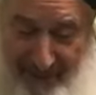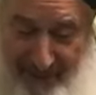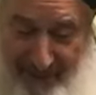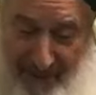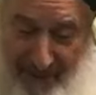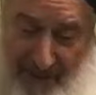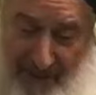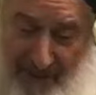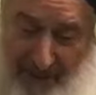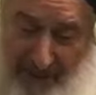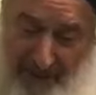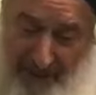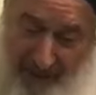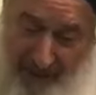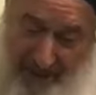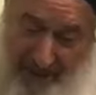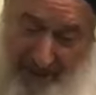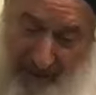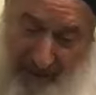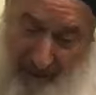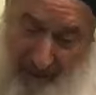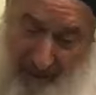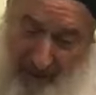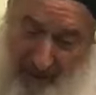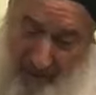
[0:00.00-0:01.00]
Allah said, I
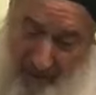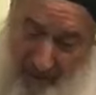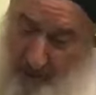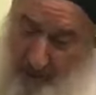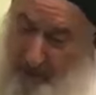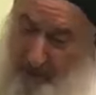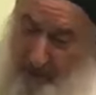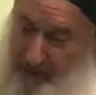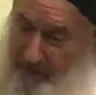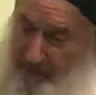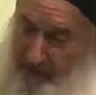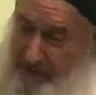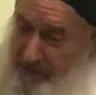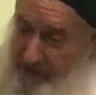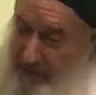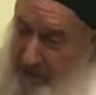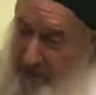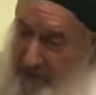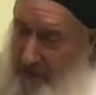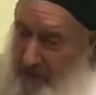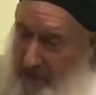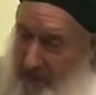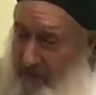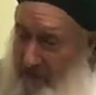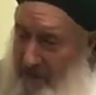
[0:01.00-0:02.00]
will roll up this
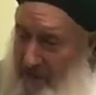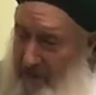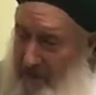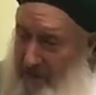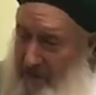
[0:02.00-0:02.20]
world.